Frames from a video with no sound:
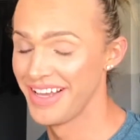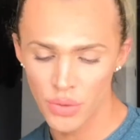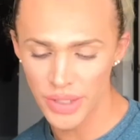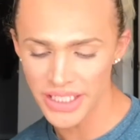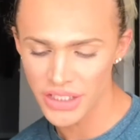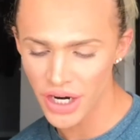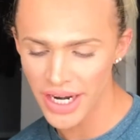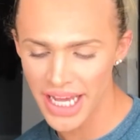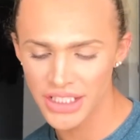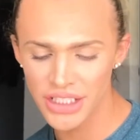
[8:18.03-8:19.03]
Which
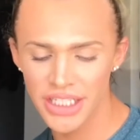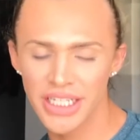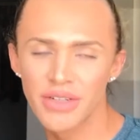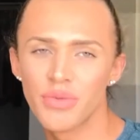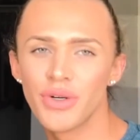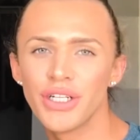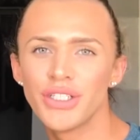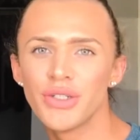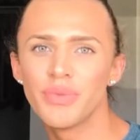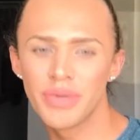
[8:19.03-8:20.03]
Kardashian would
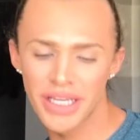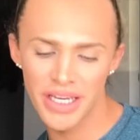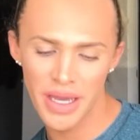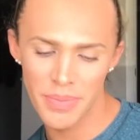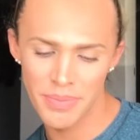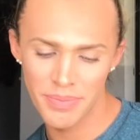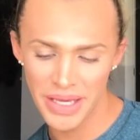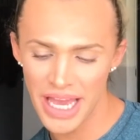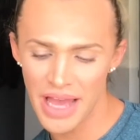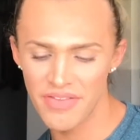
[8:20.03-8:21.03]
you be
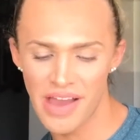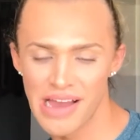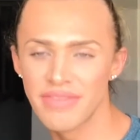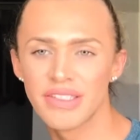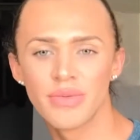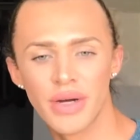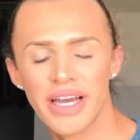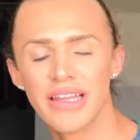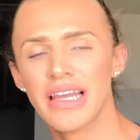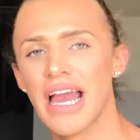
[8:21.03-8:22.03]
BFFs
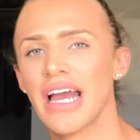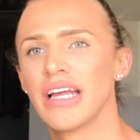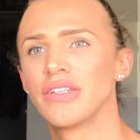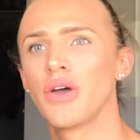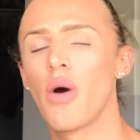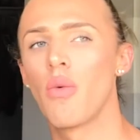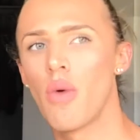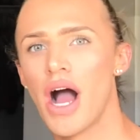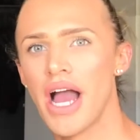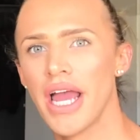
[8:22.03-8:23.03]
with, and
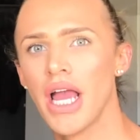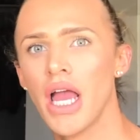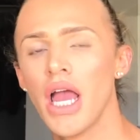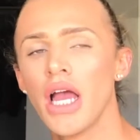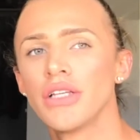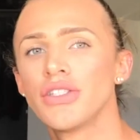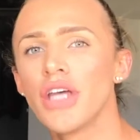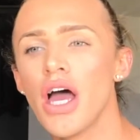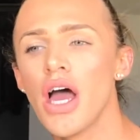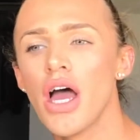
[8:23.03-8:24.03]
why?
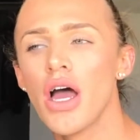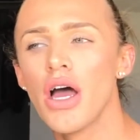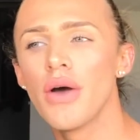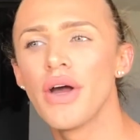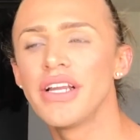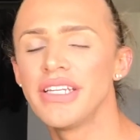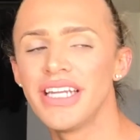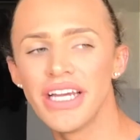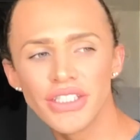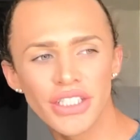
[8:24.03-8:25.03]
So
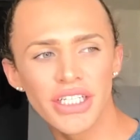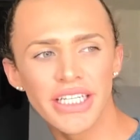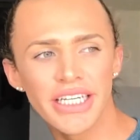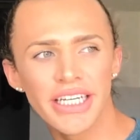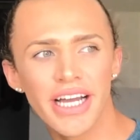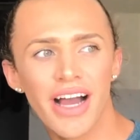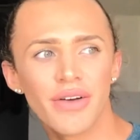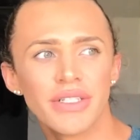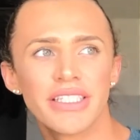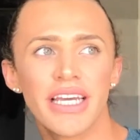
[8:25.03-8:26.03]
initially, I
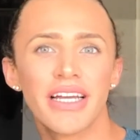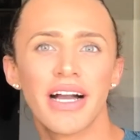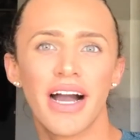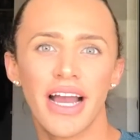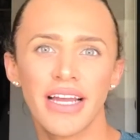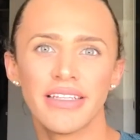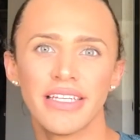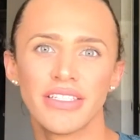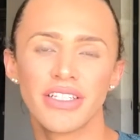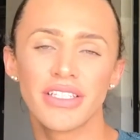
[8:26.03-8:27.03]
would say
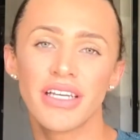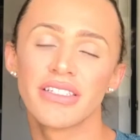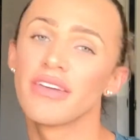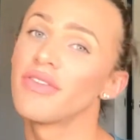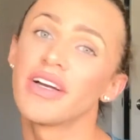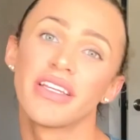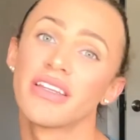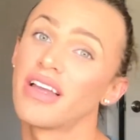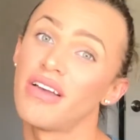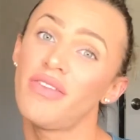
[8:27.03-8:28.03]
Kylie, just because I fucking
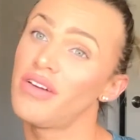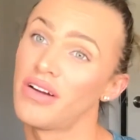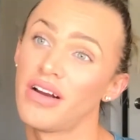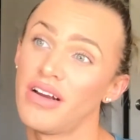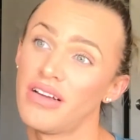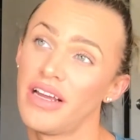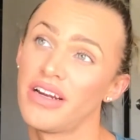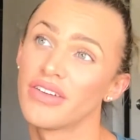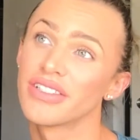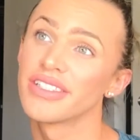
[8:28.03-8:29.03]
love her, and
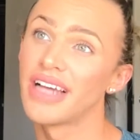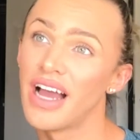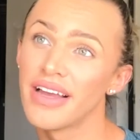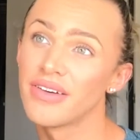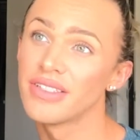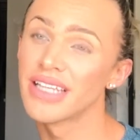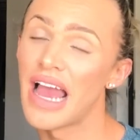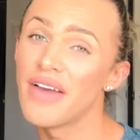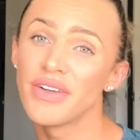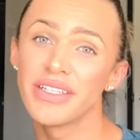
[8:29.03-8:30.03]
her style is
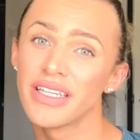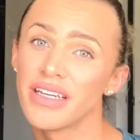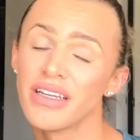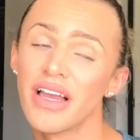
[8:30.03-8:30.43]
everything.